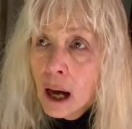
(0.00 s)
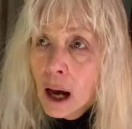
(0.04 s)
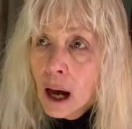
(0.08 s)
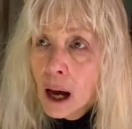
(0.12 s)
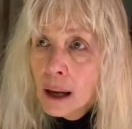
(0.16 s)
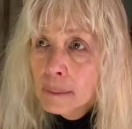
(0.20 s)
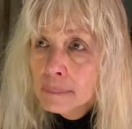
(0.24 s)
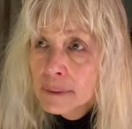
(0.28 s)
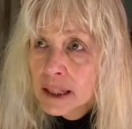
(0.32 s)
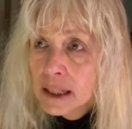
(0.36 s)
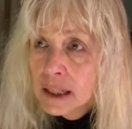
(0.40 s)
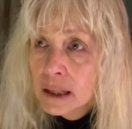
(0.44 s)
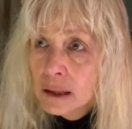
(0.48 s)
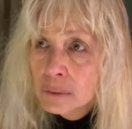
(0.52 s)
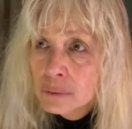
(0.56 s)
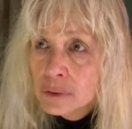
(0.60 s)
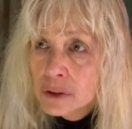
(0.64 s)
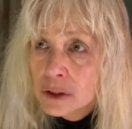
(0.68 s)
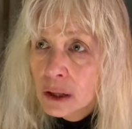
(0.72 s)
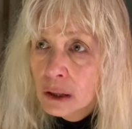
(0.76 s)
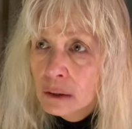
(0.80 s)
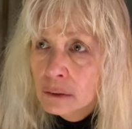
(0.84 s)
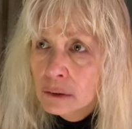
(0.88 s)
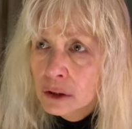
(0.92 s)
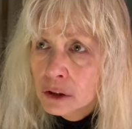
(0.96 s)
I think it was
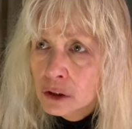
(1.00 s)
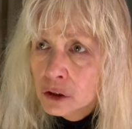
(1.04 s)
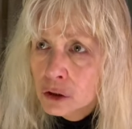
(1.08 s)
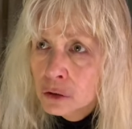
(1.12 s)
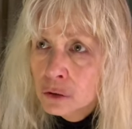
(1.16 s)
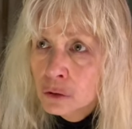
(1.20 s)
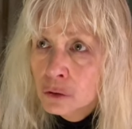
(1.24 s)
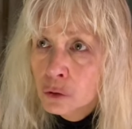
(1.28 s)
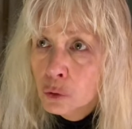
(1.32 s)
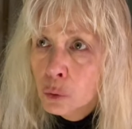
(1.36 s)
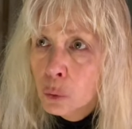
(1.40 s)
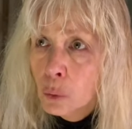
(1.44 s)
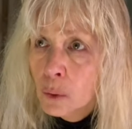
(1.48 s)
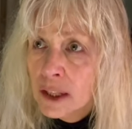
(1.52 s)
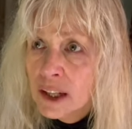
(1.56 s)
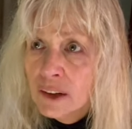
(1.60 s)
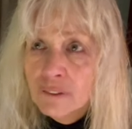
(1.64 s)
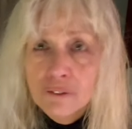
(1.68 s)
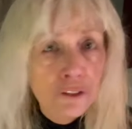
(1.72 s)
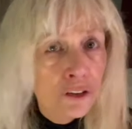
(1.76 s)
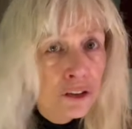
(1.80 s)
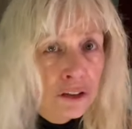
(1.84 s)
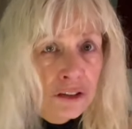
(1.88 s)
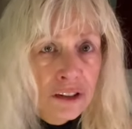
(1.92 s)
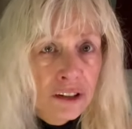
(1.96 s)
on the
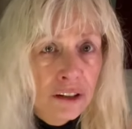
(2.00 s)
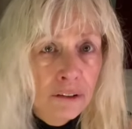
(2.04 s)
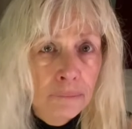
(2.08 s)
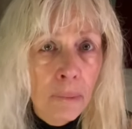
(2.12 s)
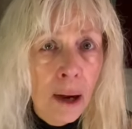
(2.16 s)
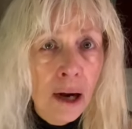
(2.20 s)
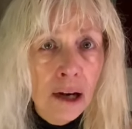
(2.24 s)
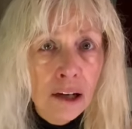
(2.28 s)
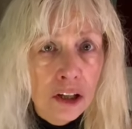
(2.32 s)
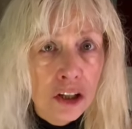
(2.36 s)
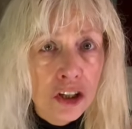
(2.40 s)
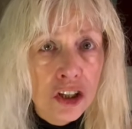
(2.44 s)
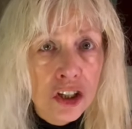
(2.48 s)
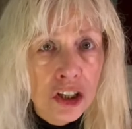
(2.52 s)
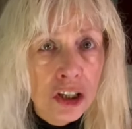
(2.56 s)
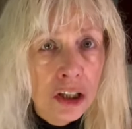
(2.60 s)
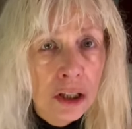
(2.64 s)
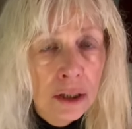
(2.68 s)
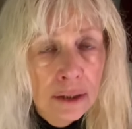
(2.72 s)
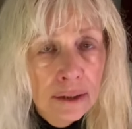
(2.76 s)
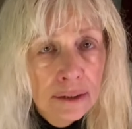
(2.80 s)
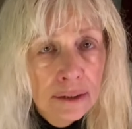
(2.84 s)
21st of March.